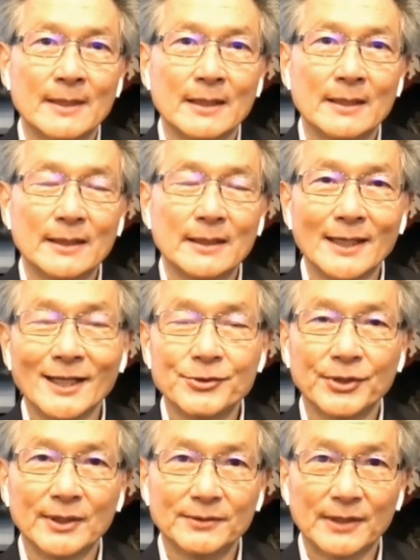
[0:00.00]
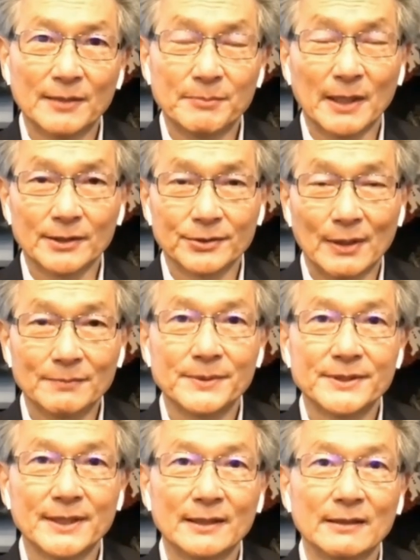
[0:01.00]
In Asia, about 12% of
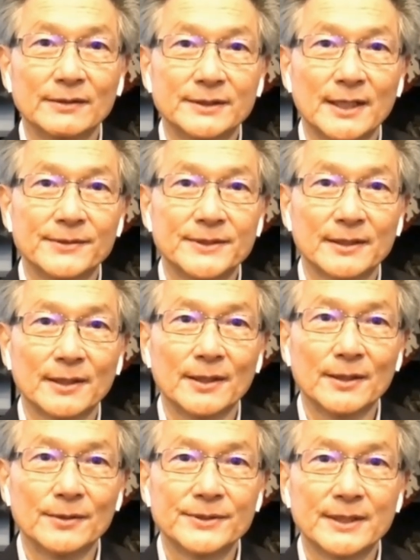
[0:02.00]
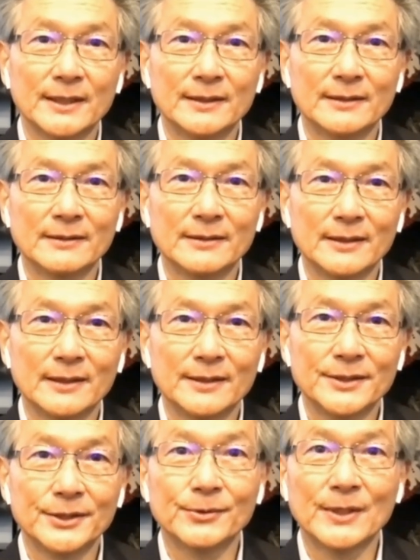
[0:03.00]
hotels are closed, and in
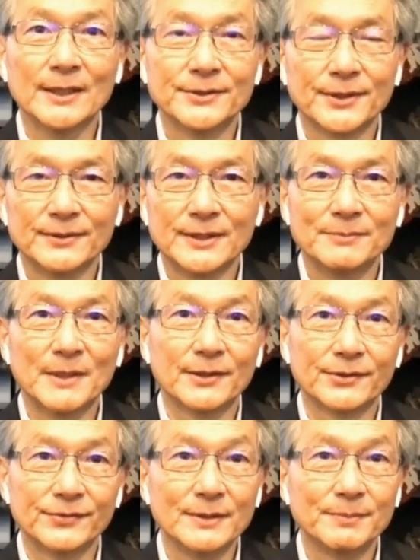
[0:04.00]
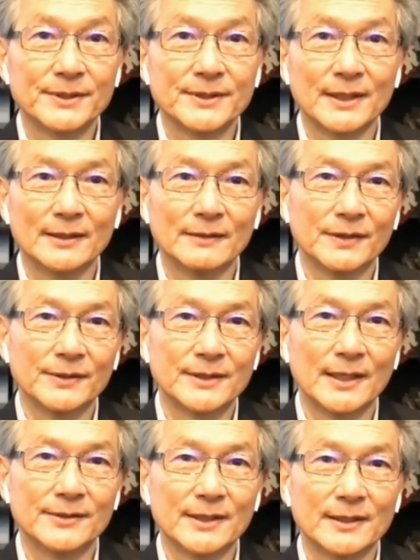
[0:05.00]
the US, only about 3% of
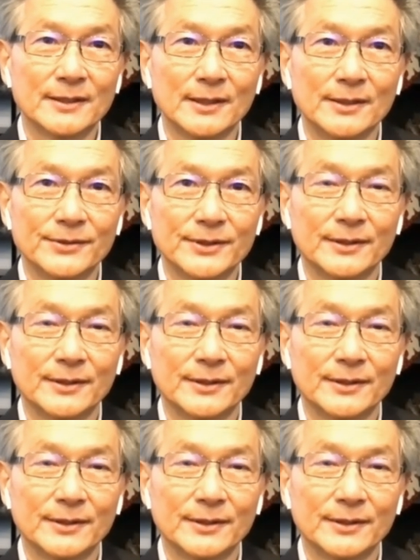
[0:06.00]
hotels are closed,